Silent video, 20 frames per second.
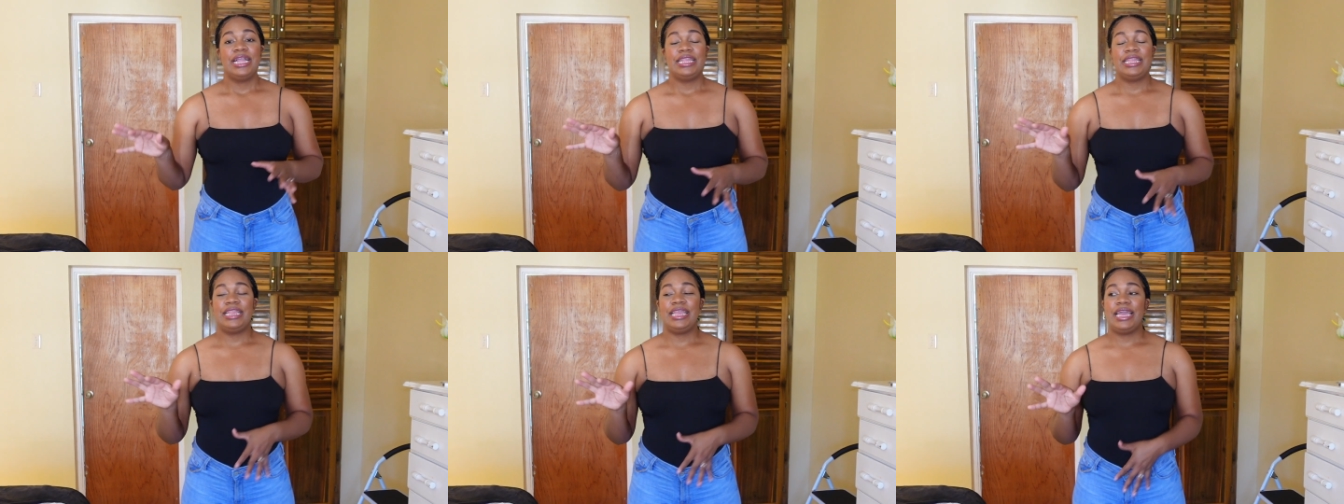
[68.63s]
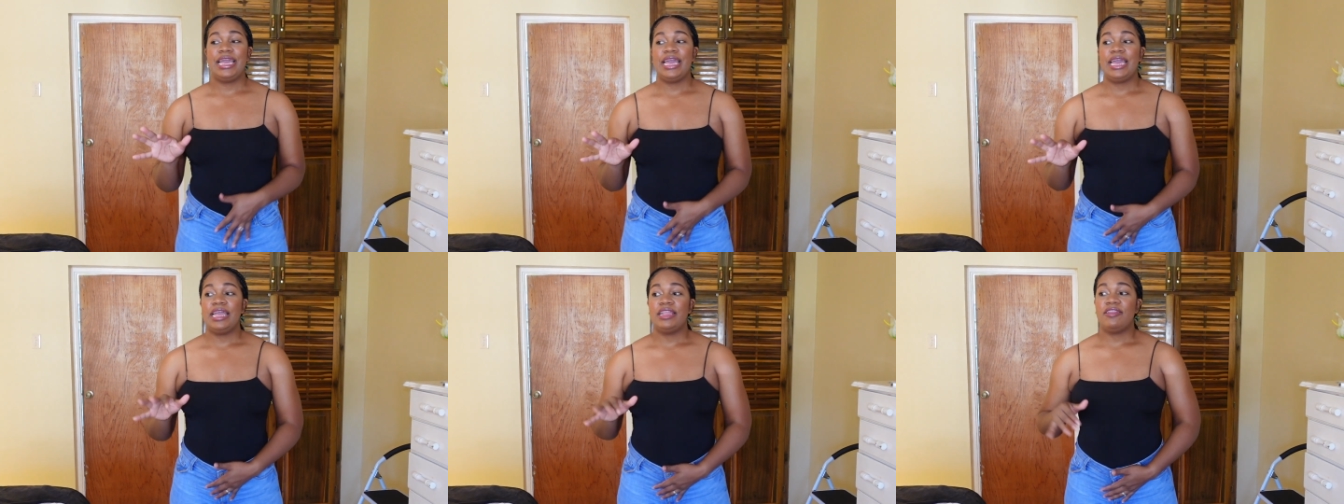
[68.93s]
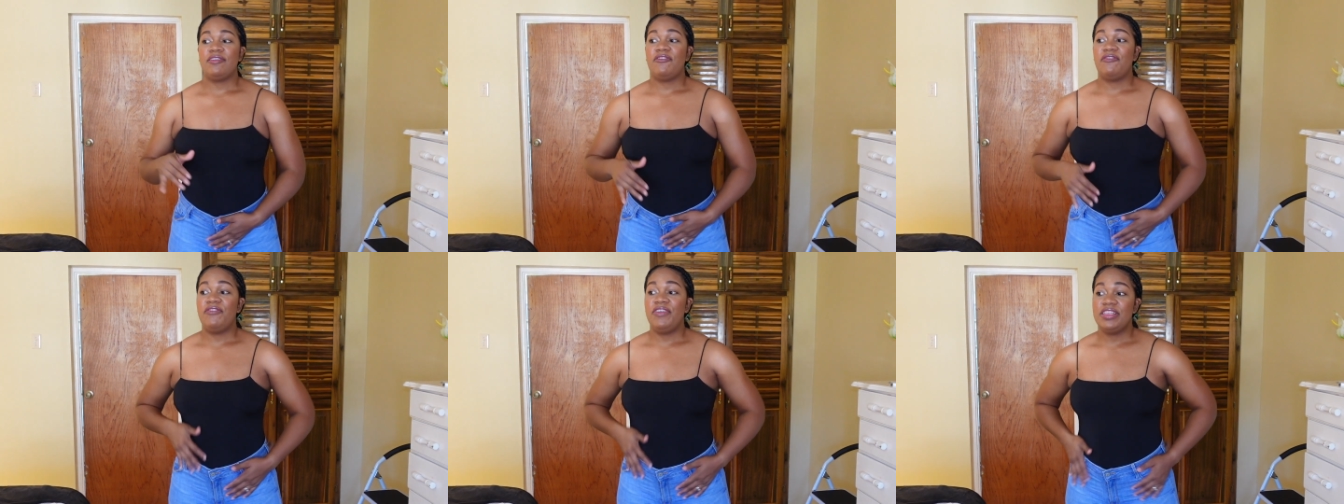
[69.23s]
the
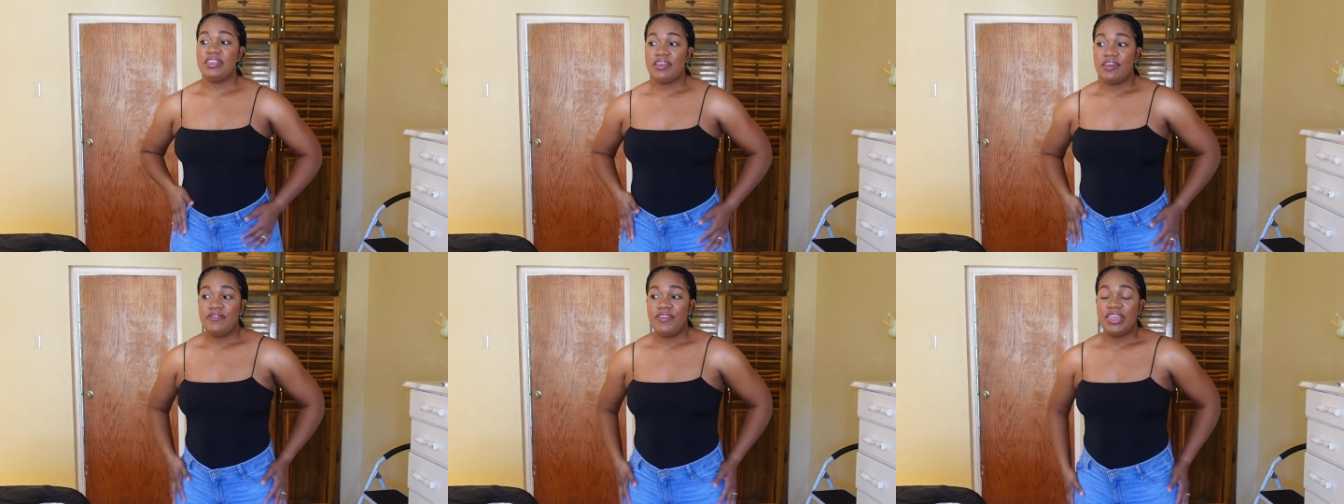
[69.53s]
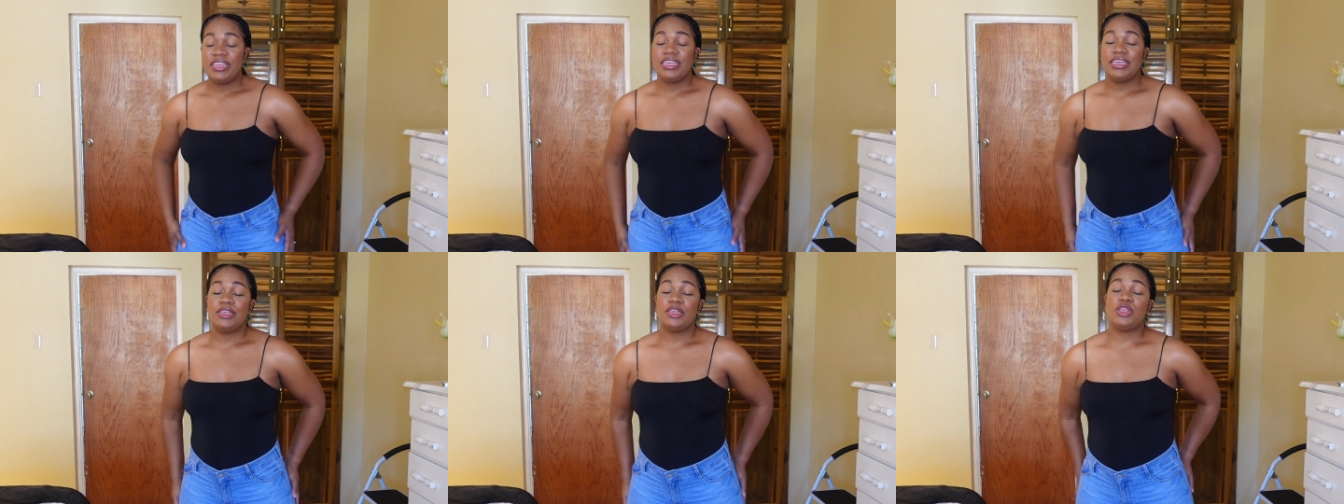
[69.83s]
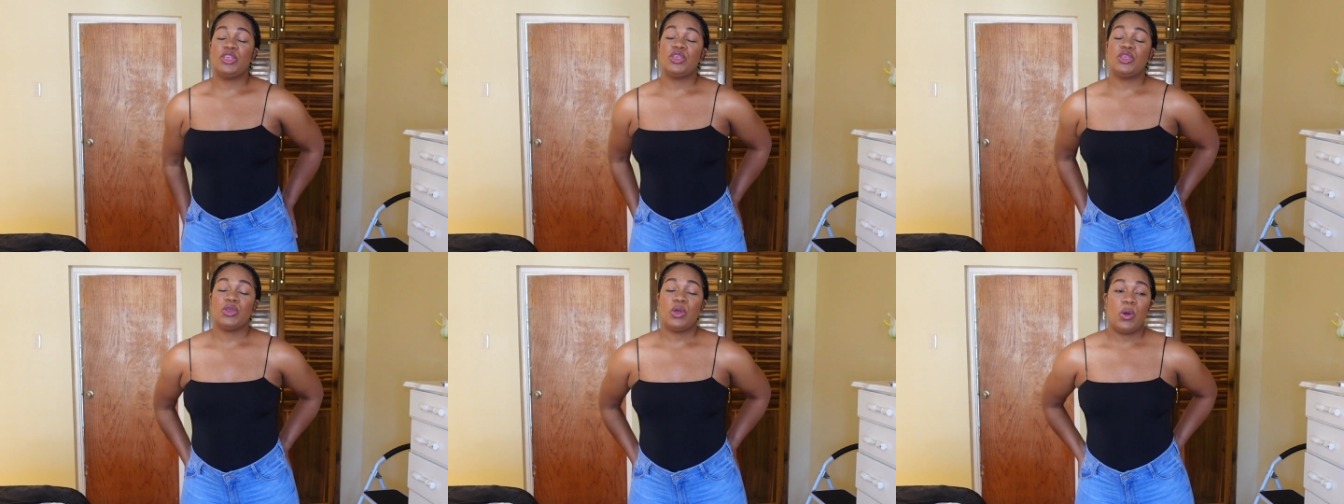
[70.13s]
the fit of it is
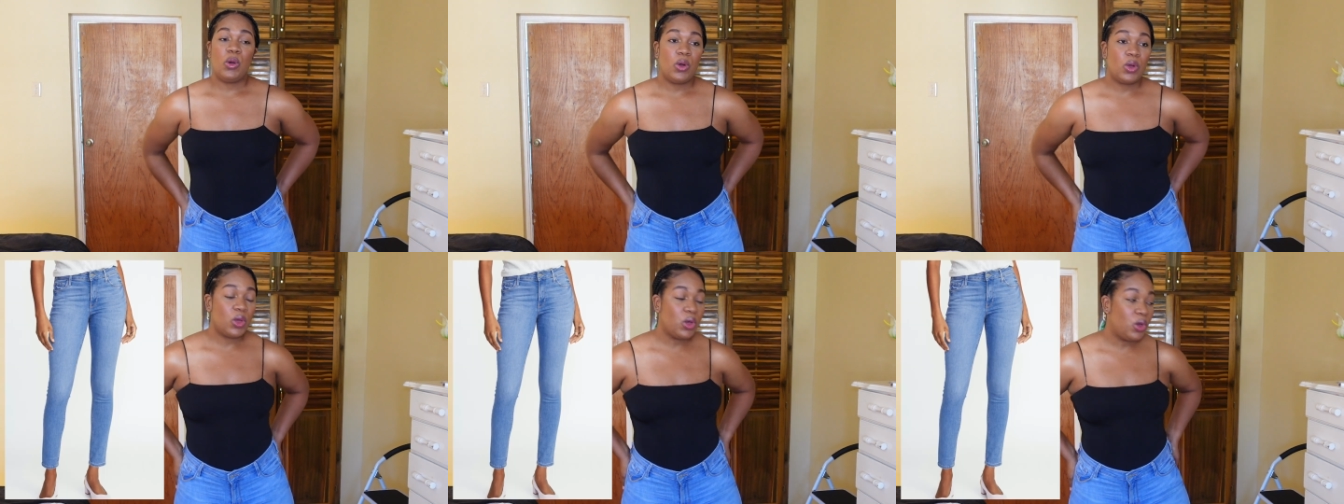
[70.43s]
so